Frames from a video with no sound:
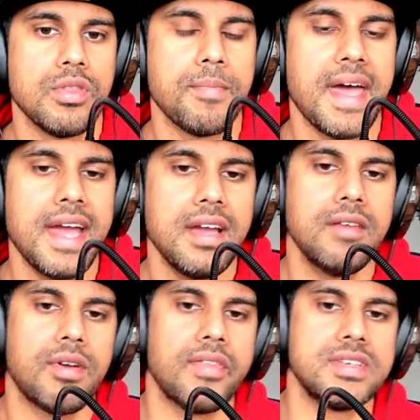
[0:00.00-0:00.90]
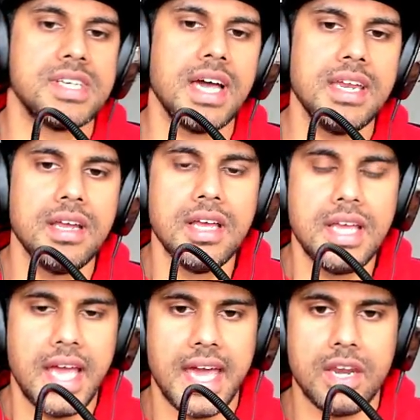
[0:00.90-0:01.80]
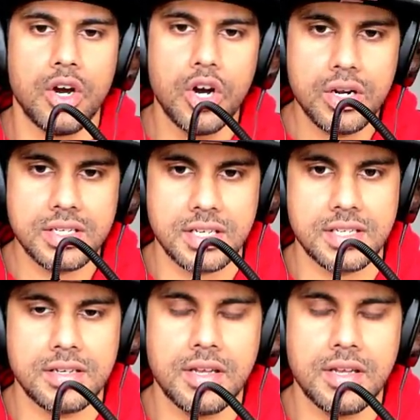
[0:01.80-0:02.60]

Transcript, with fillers: the back around the side and hooked it